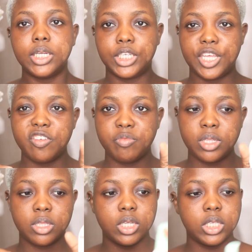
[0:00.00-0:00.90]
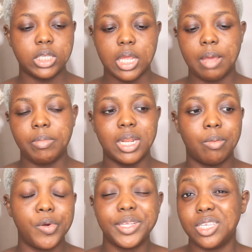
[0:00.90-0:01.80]
she gave me this. I mean,
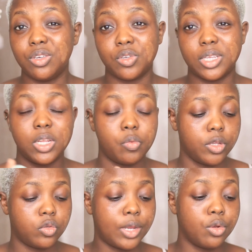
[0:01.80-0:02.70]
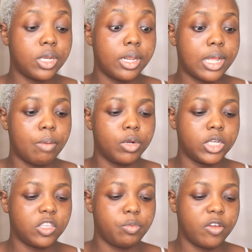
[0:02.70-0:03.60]
I'm always indoors anyway, so I don't need that much
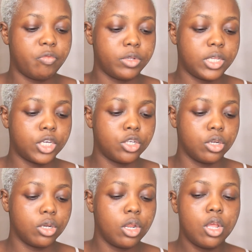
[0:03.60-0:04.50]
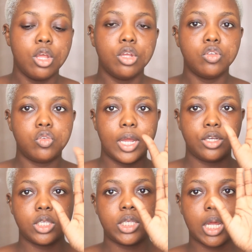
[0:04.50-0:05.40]
SPF protection, so I
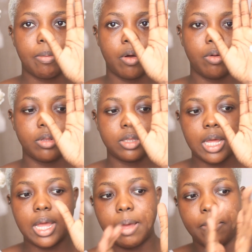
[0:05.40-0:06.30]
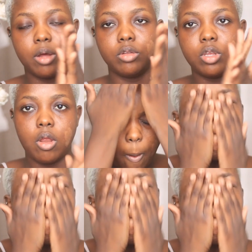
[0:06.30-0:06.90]
just take about that amount.